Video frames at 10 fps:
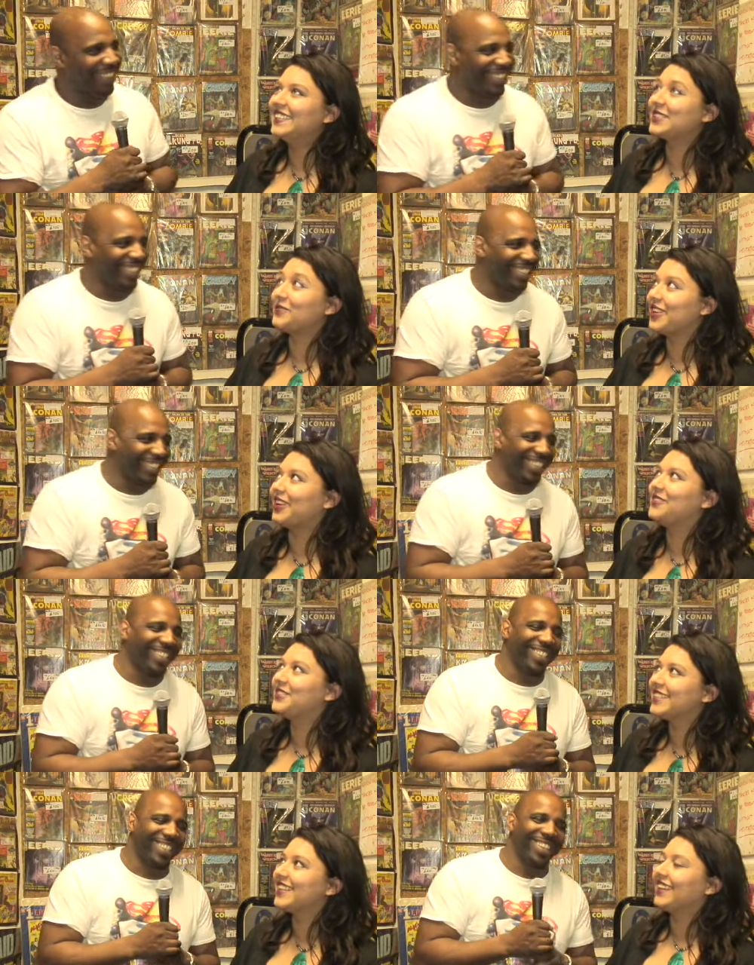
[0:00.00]

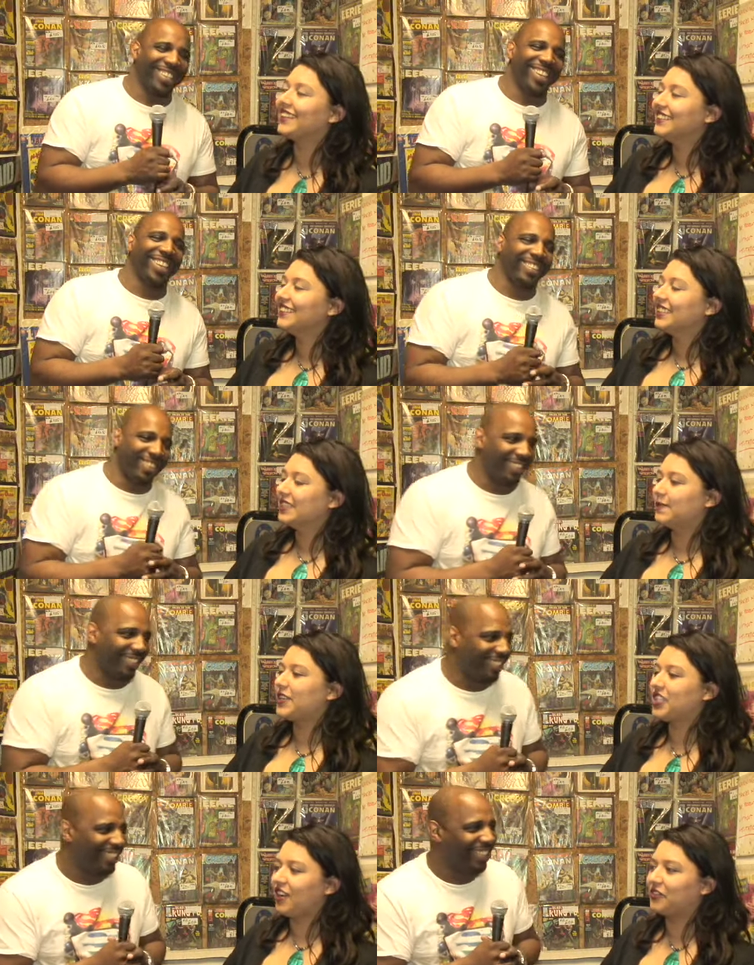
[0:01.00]
Speaker 1: Sometimes, yeah.
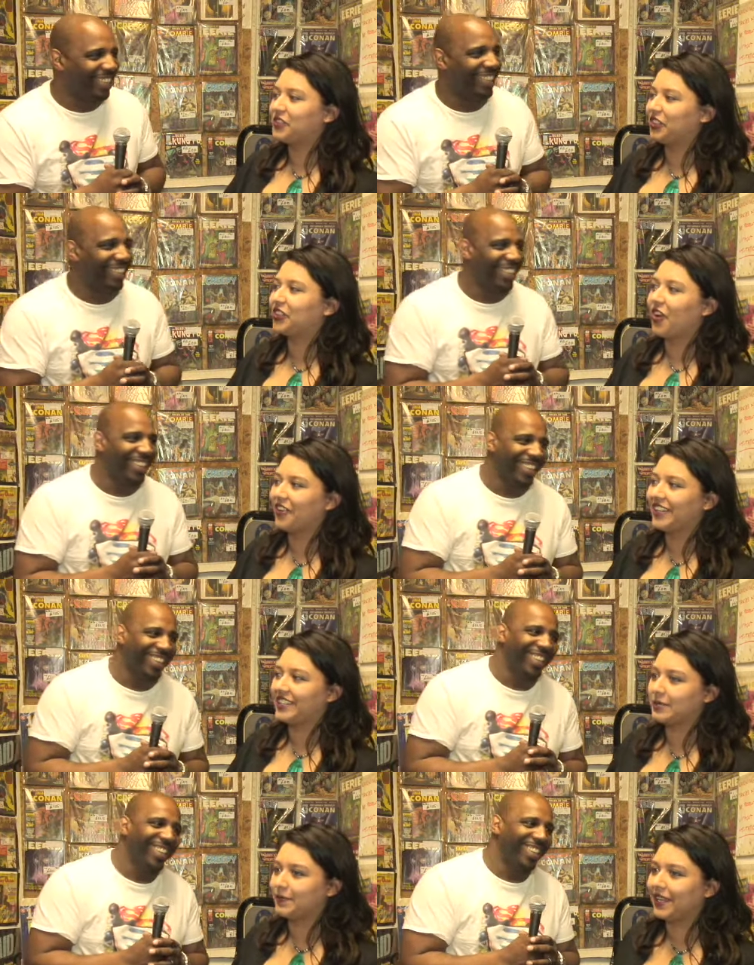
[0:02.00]
Especially after a con, I
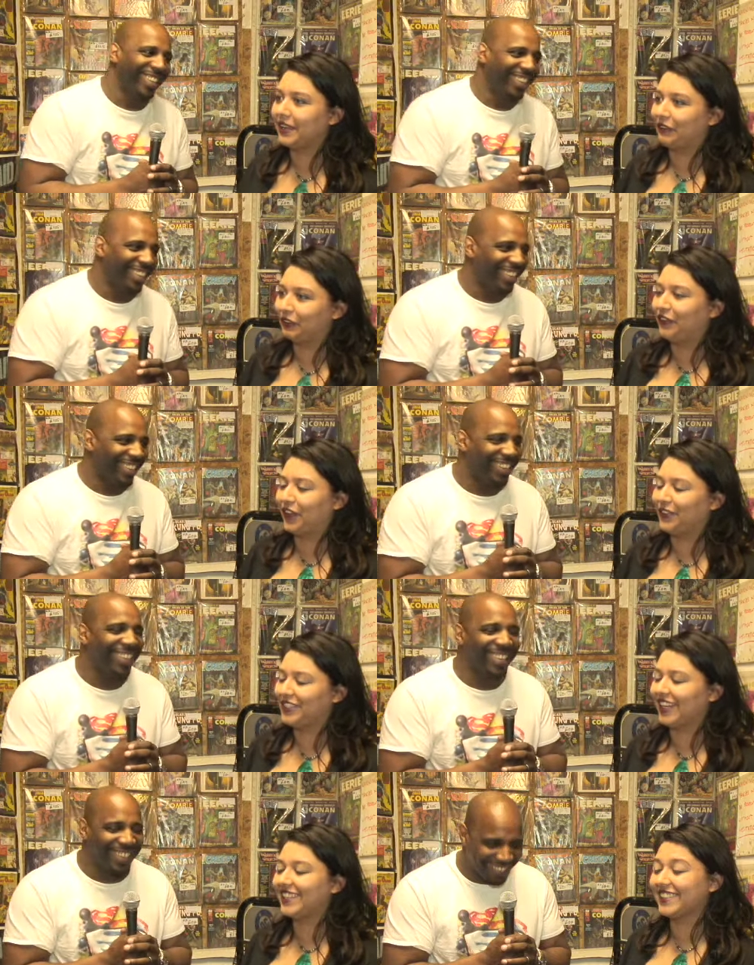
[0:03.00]
disappear for a few
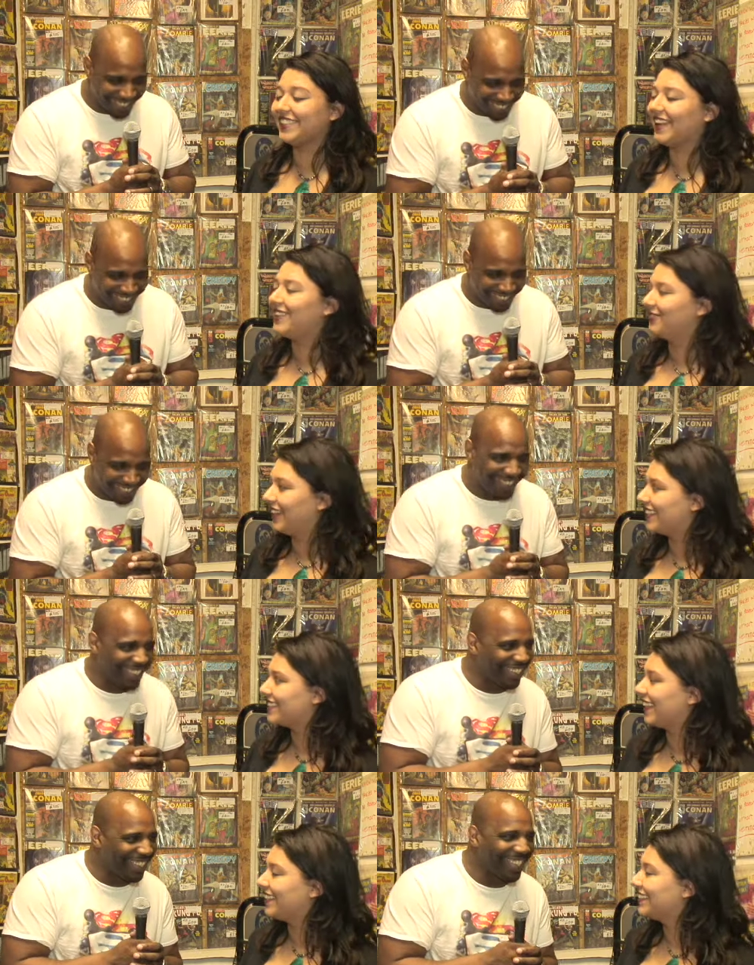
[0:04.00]
days, so that makes
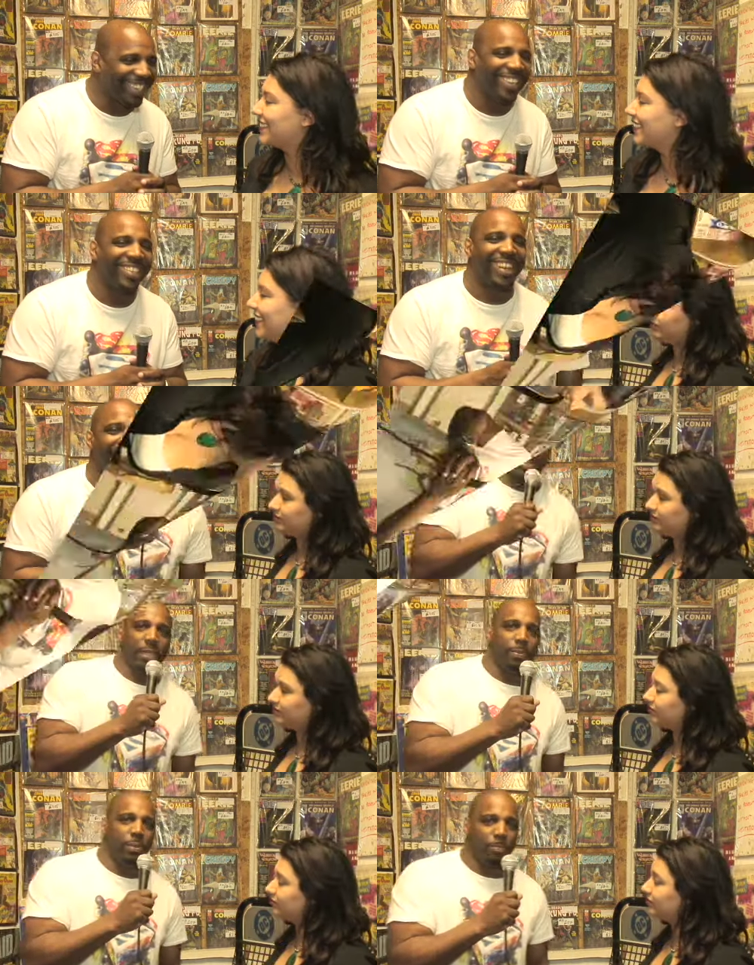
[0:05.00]
sense.
Speaker 2: If
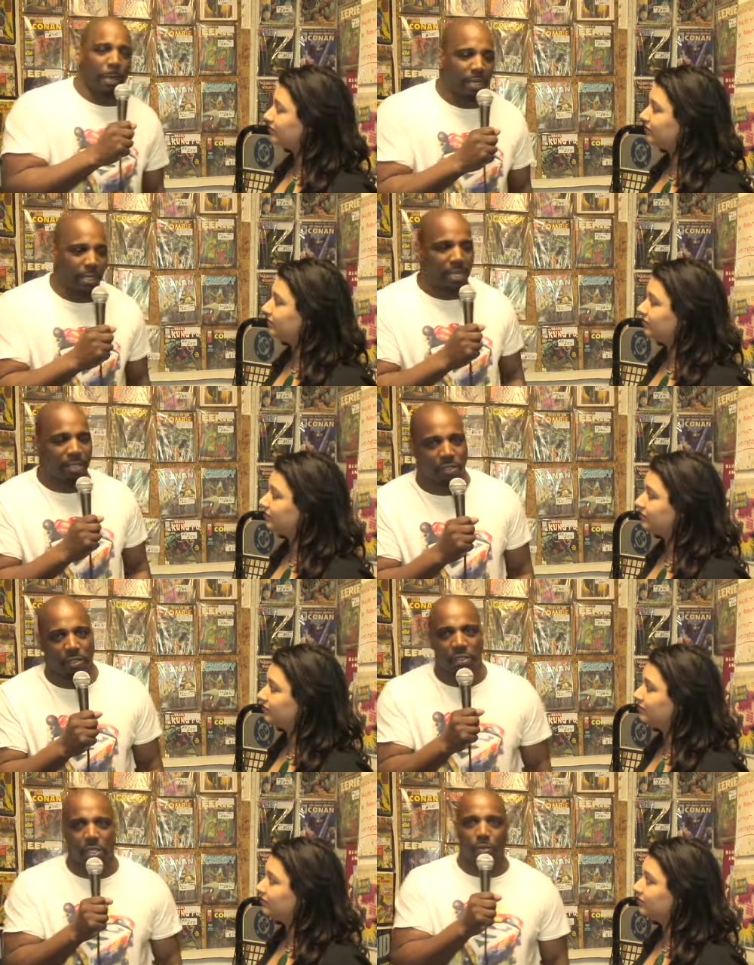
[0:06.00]
anybody's paying
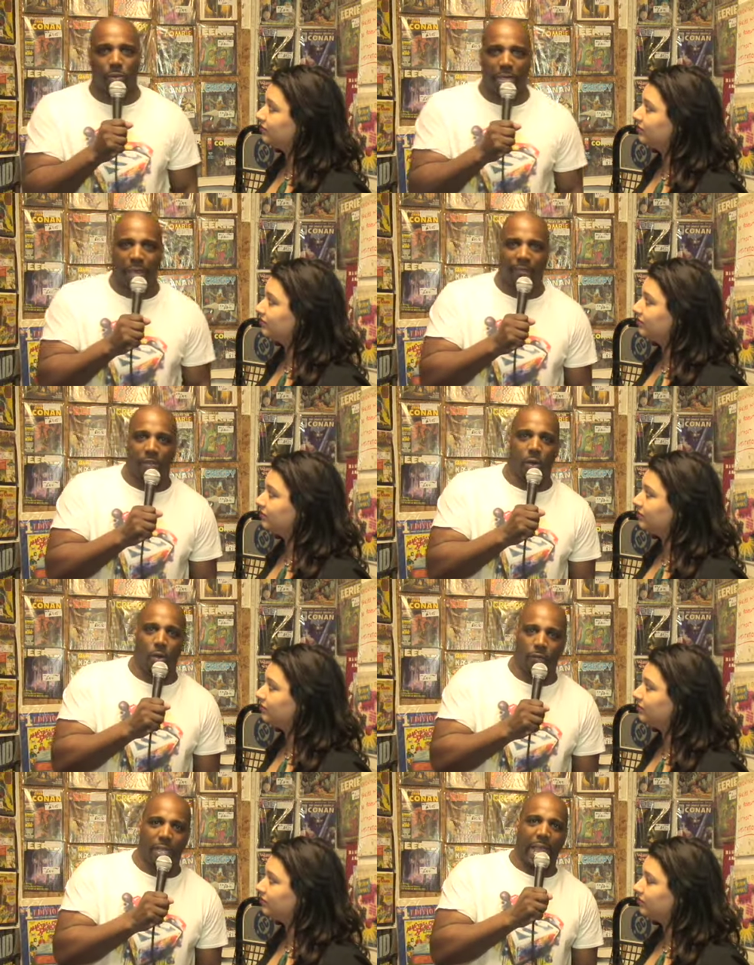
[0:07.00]
attention, do get
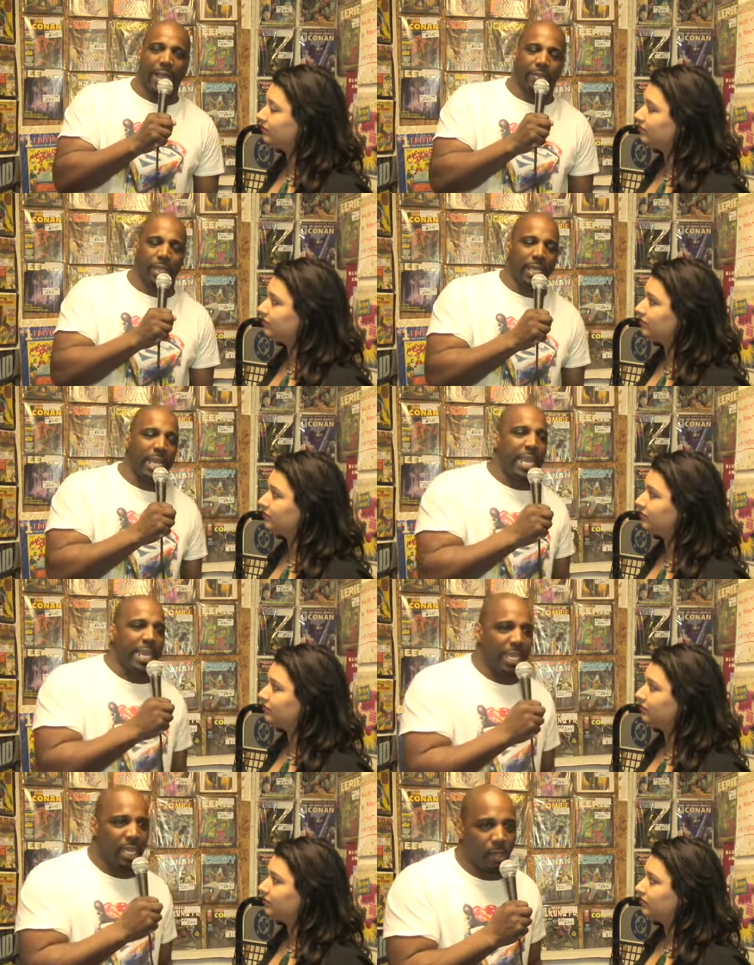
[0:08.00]
involved at the
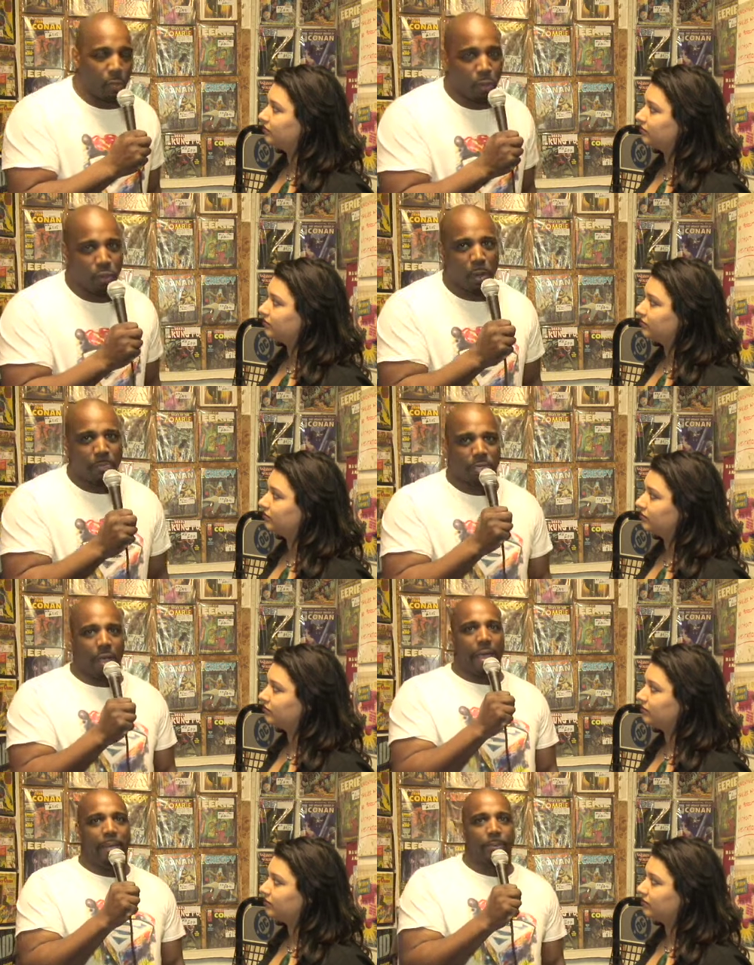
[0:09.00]
Eagle Awards
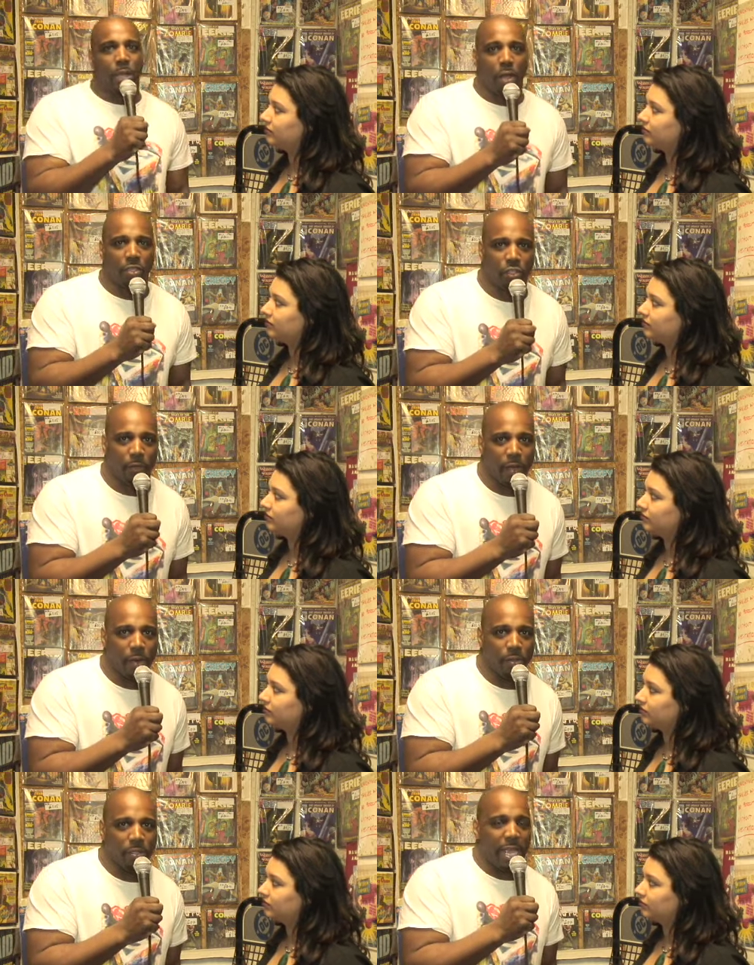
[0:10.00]
website and cast your
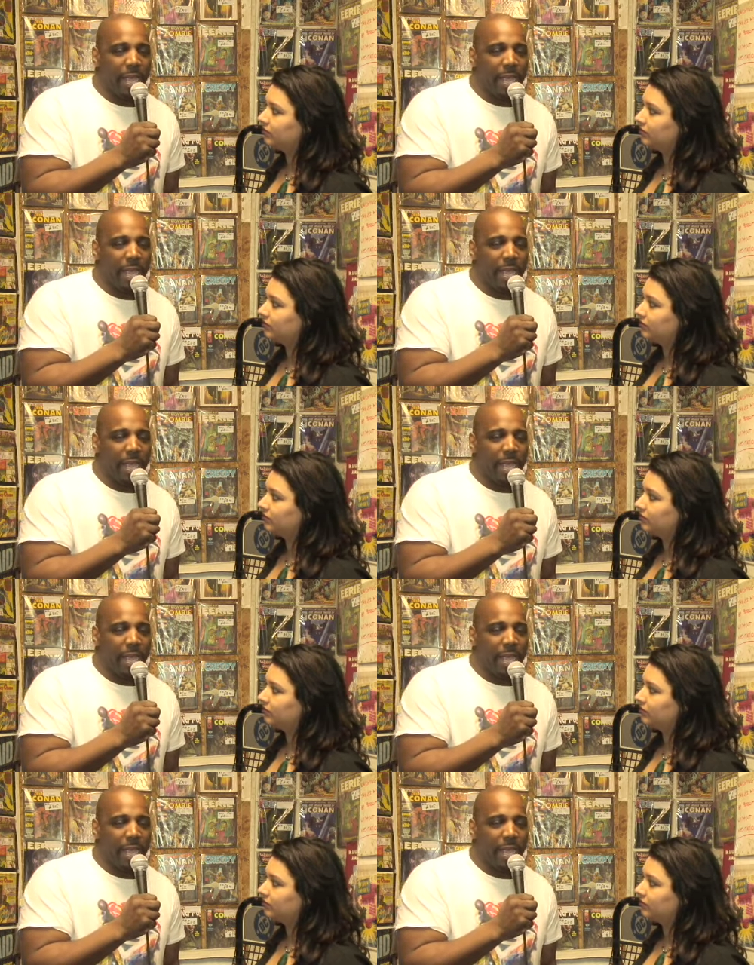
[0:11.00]
votes,